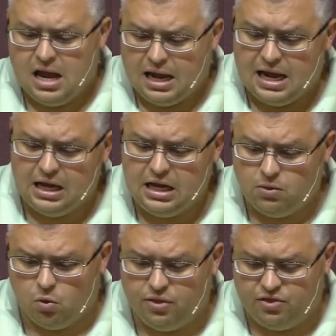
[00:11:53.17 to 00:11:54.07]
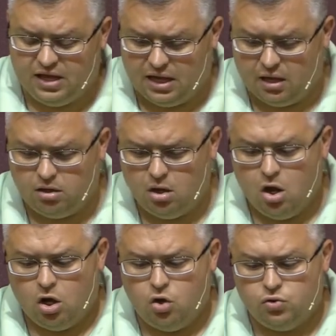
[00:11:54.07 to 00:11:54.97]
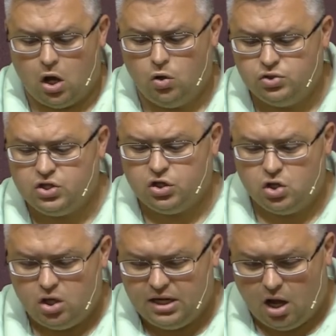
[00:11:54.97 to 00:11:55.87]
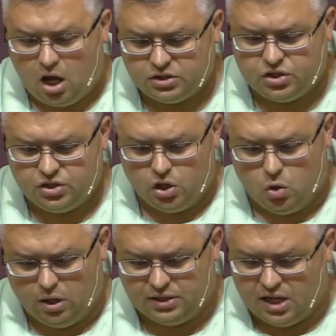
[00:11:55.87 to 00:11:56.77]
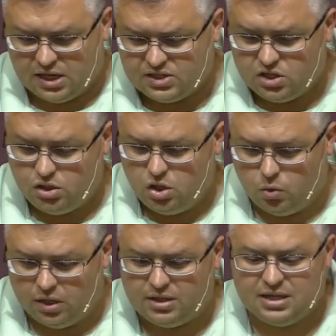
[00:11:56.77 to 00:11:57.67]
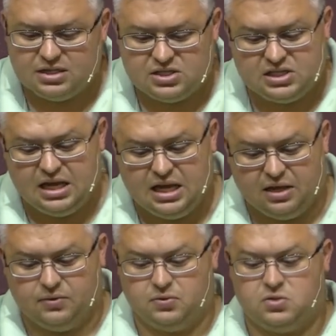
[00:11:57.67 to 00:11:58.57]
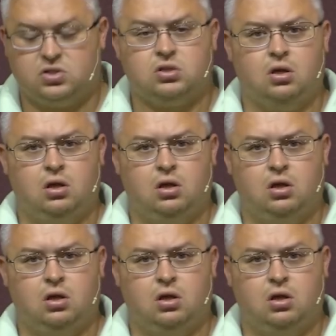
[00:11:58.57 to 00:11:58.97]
Anyone then who knows the good he ought to do and doesn't do it sins.